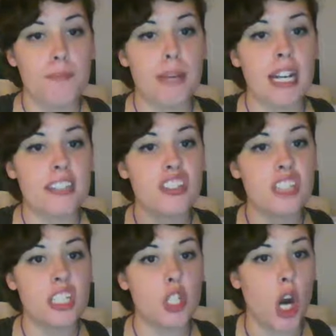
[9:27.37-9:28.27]
But it's
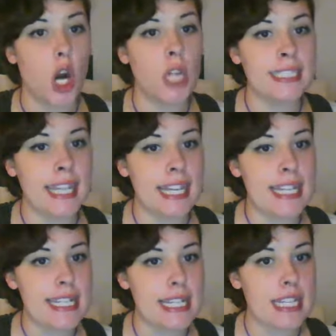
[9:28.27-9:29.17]
still called an
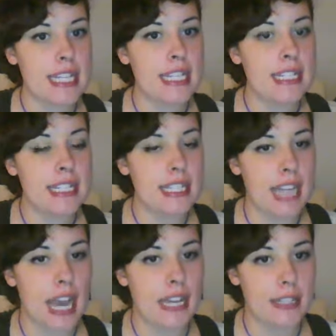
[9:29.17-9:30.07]
Indian
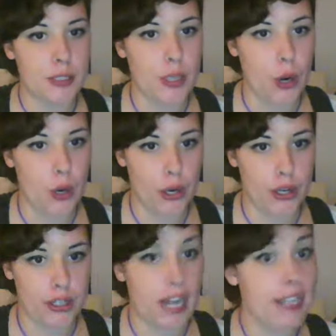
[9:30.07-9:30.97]
status
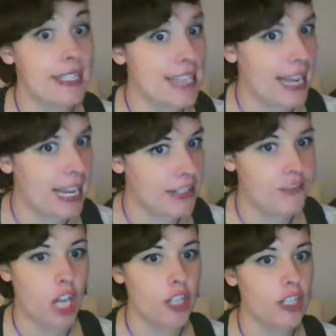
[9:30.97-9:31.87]
card, not a native,
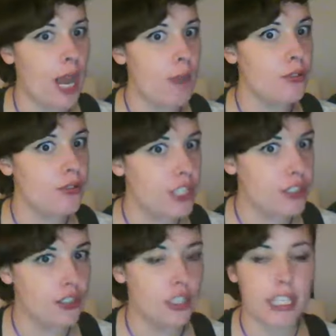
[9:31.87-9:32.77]
not an
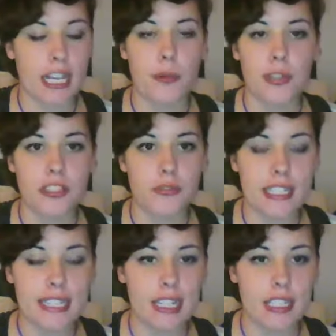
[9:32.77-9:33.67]
aboriginal. Like, I worked in
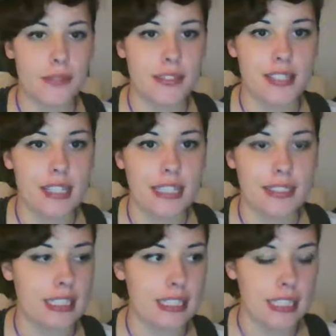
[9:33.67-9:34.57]
retail and I would see these,
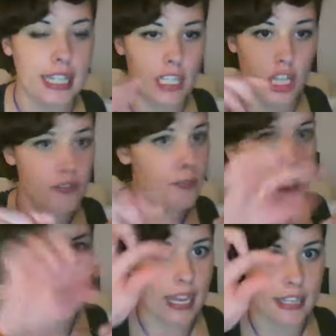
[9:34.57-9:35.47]
and it's like, Government
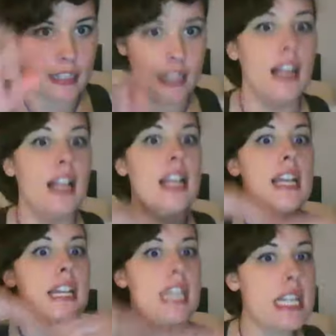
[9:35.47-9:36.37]
of Canada,
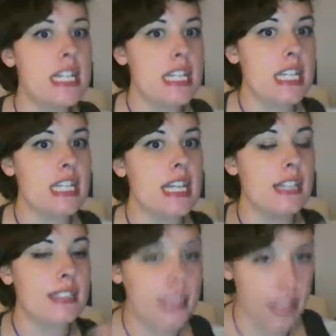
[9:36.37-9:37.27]
Indian
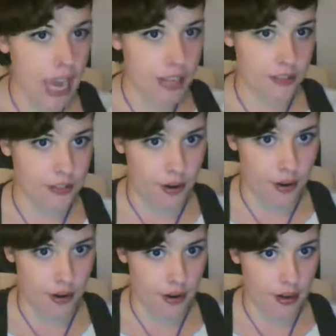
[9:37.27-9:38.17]
status
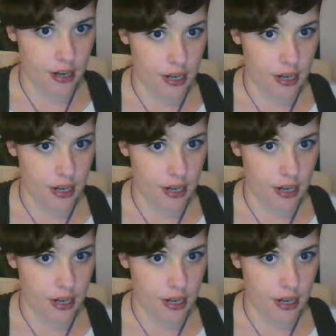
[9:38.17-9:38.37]
card.